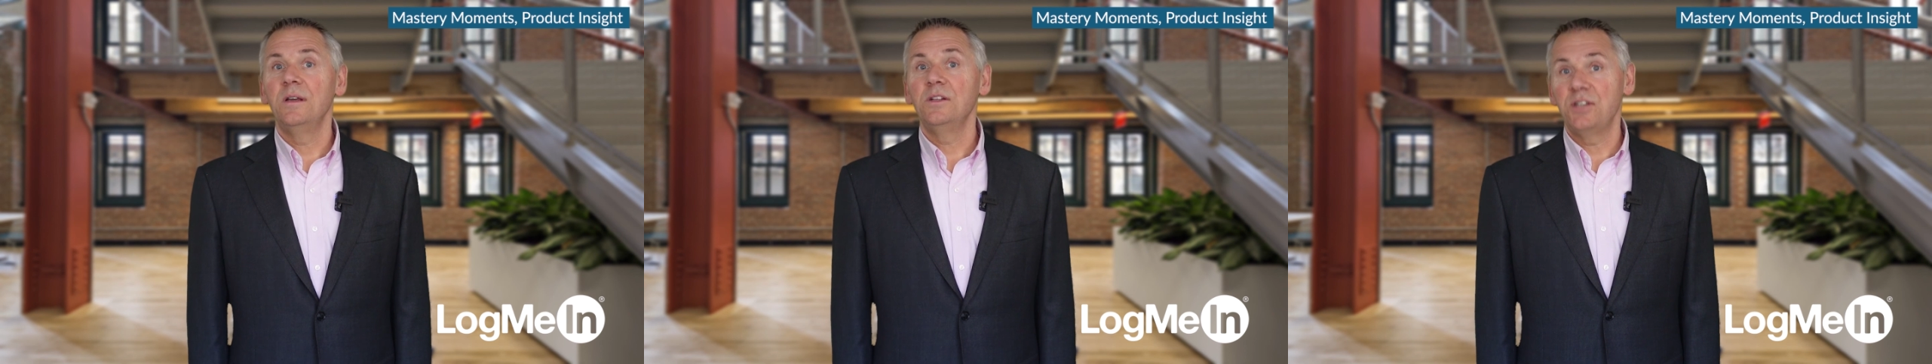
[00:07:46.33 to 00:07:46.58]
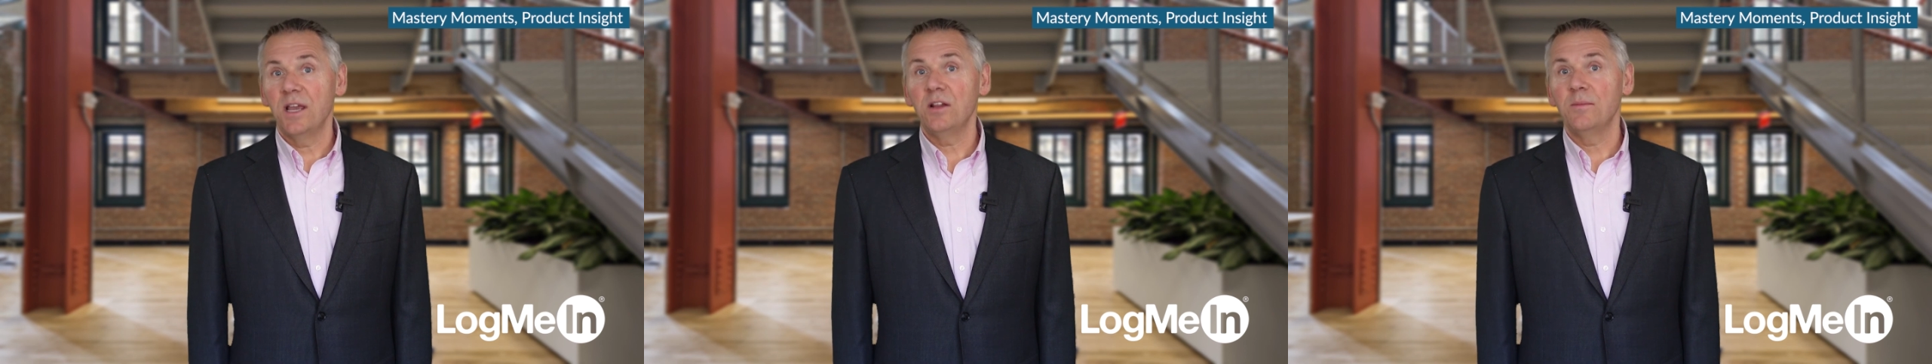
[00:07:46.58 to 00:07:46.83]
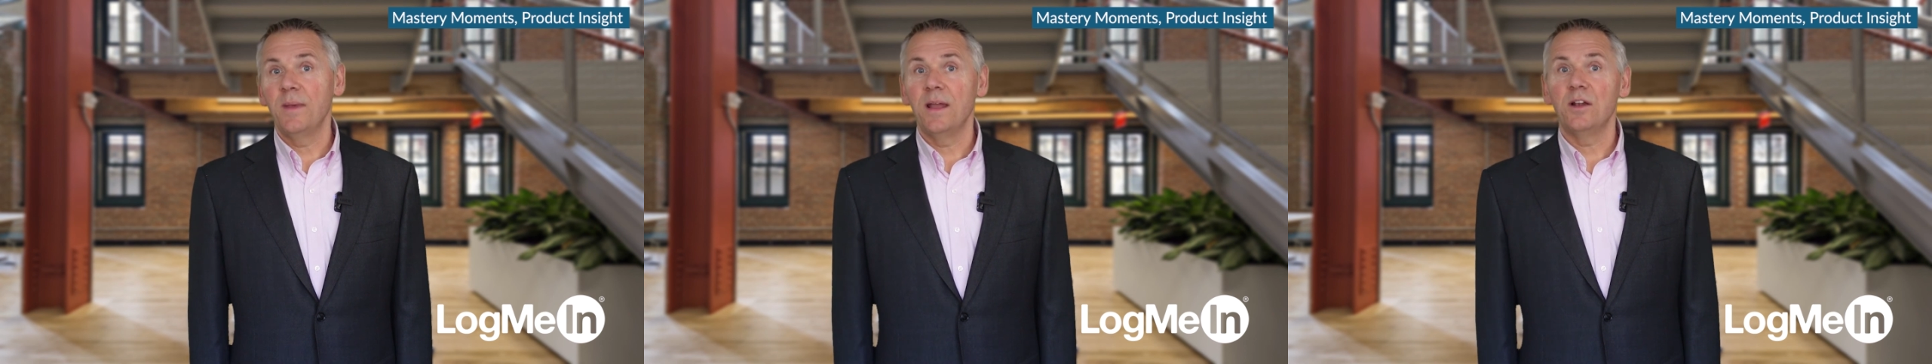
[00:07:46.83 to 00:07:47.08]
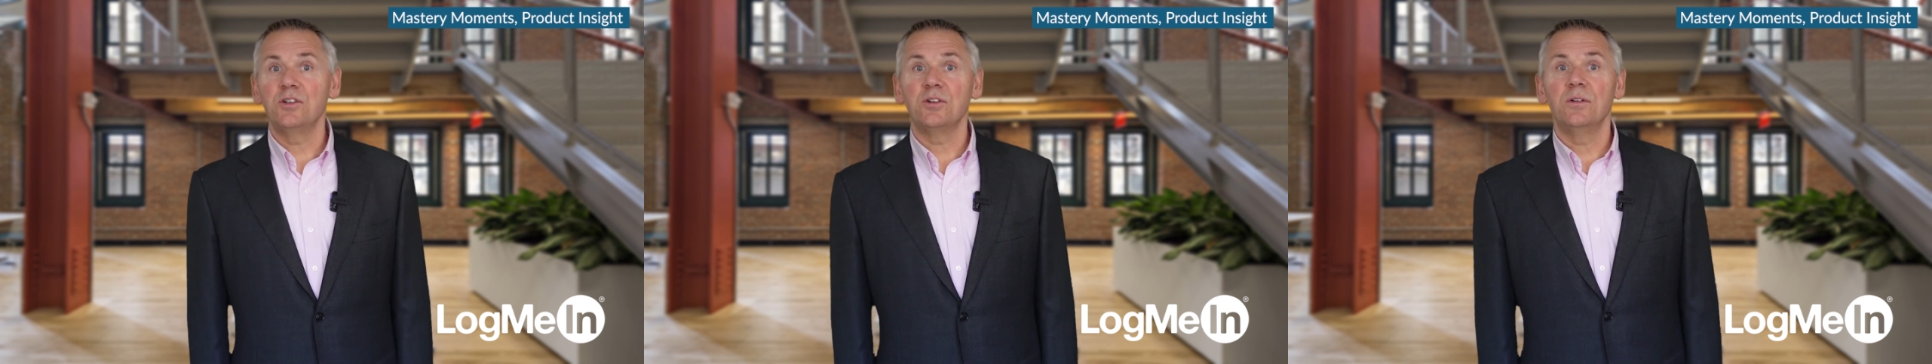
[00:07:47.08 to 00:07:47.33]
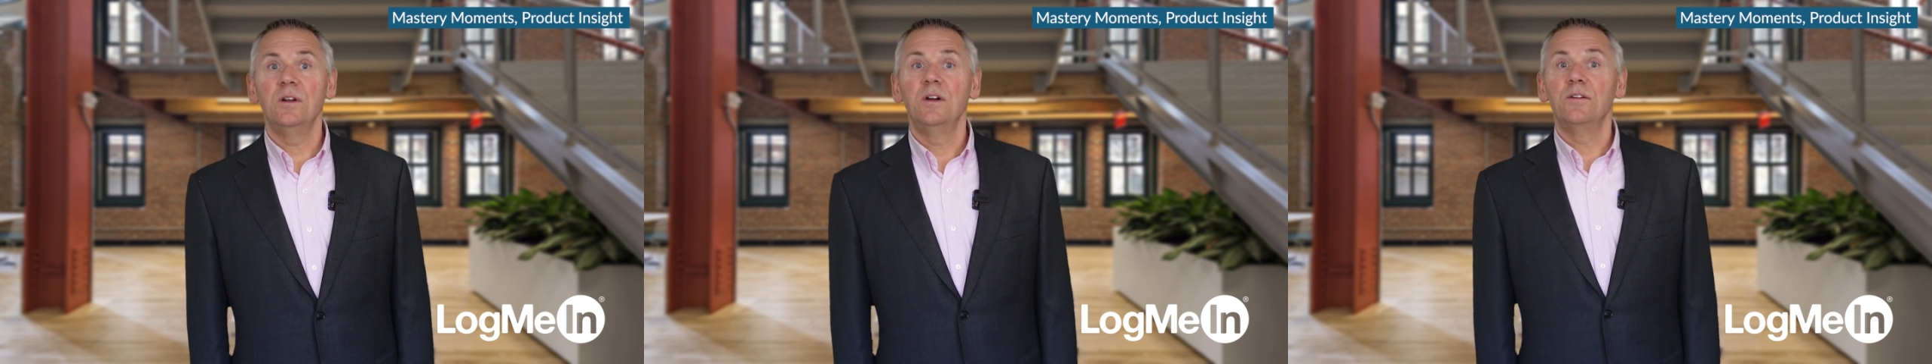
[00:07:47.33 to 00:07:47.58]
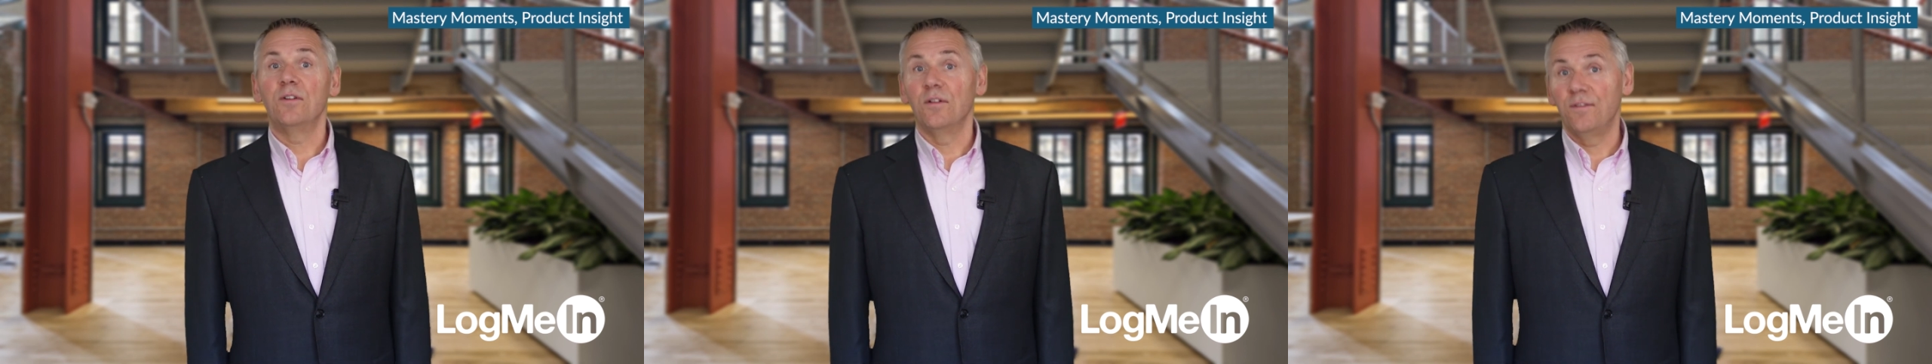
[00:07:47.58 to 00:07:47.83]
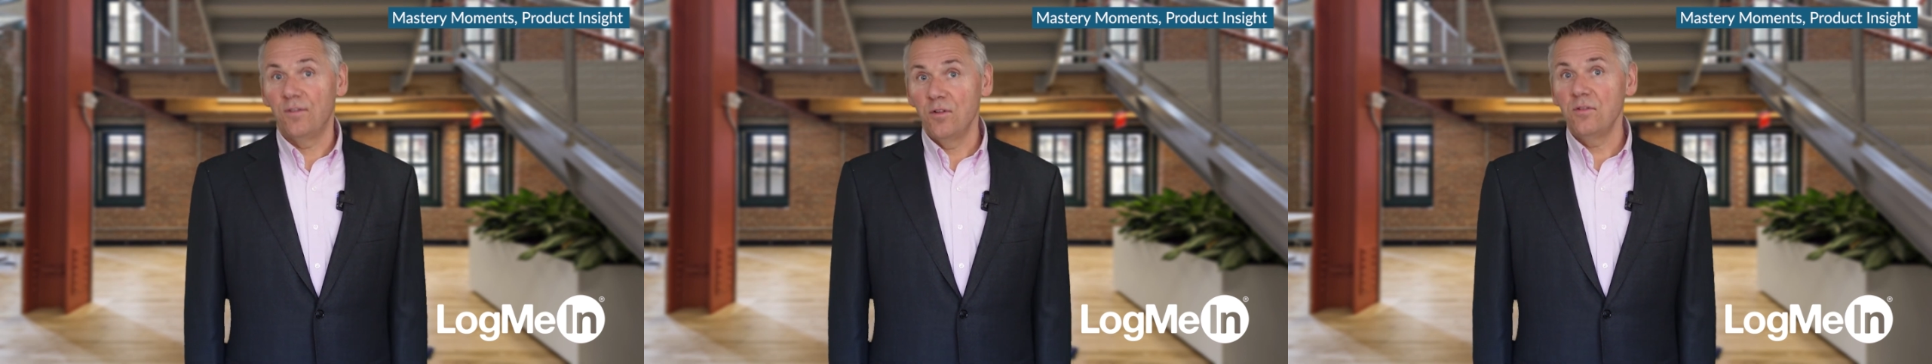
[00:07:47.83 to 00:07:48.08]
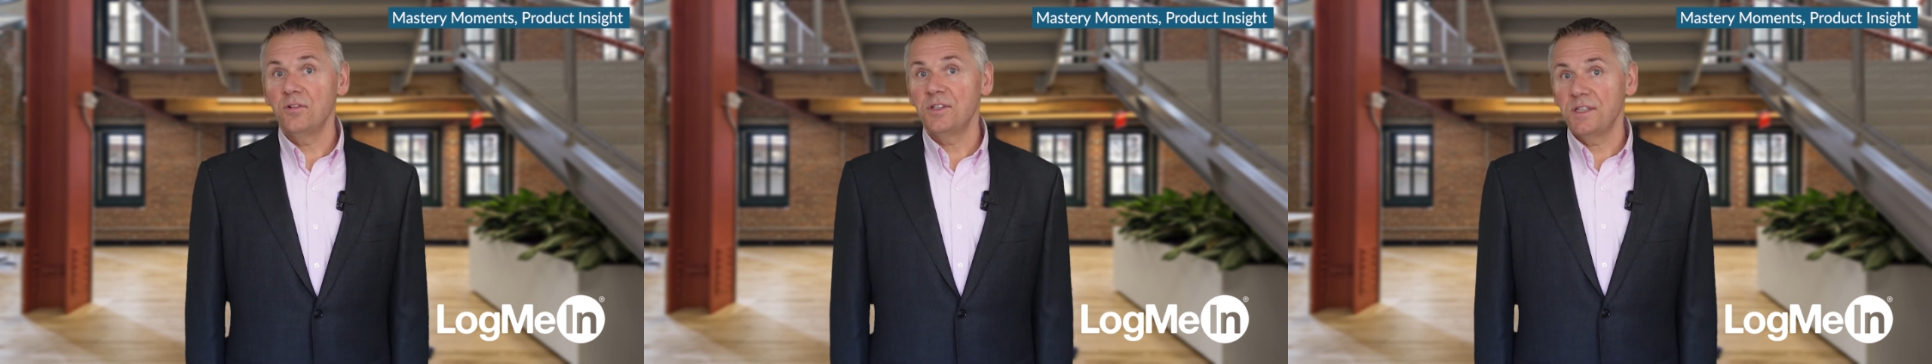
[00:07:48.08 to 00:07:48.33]
channel manager for
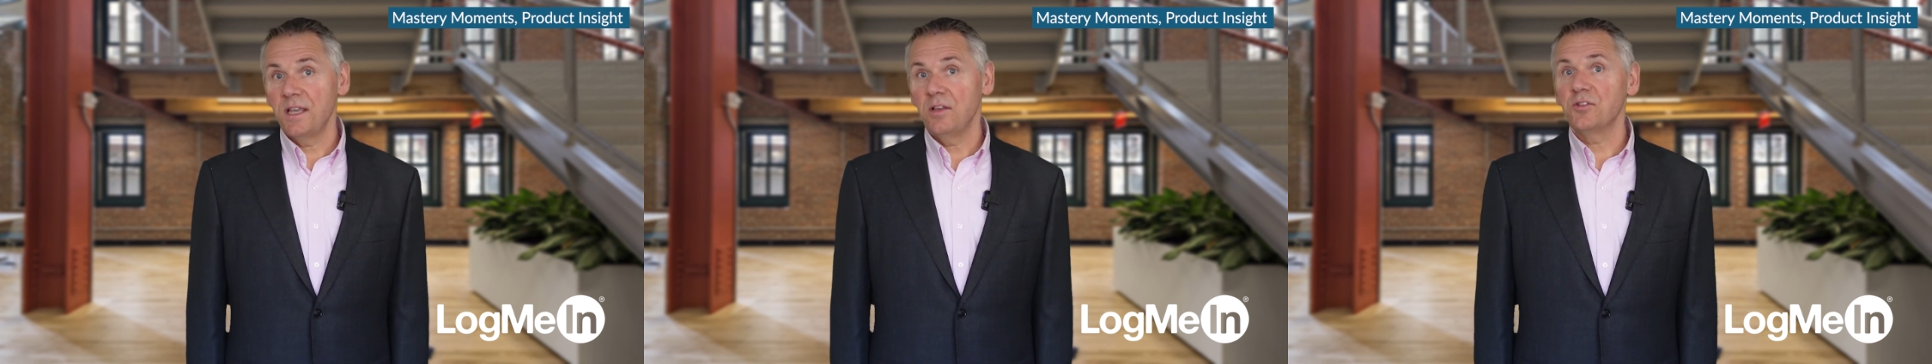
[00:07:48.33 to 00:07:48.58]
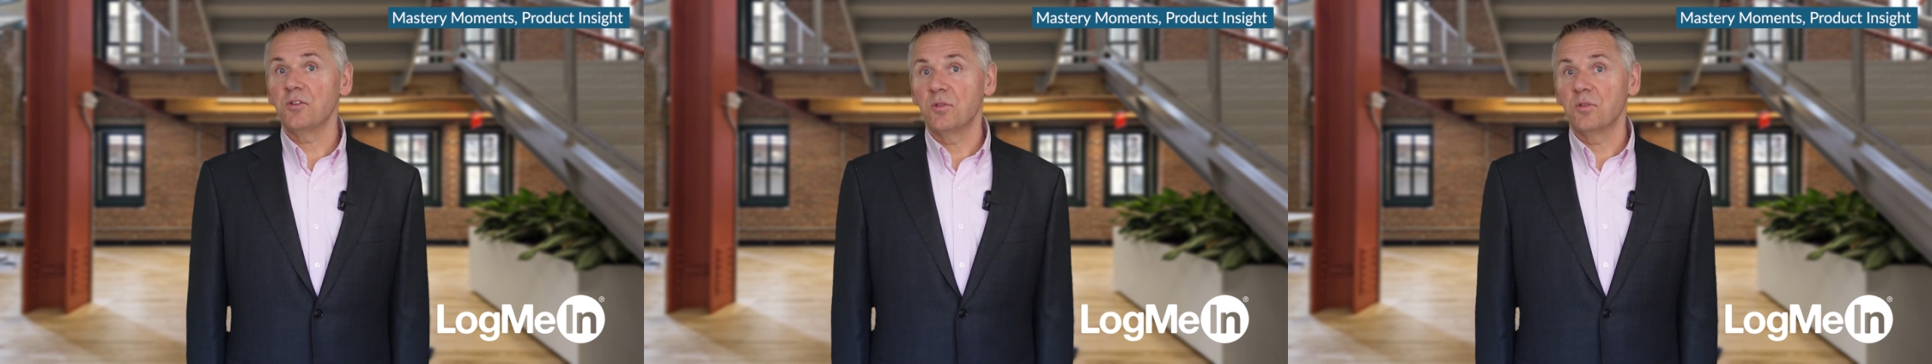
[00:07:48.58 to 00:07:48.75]
further sales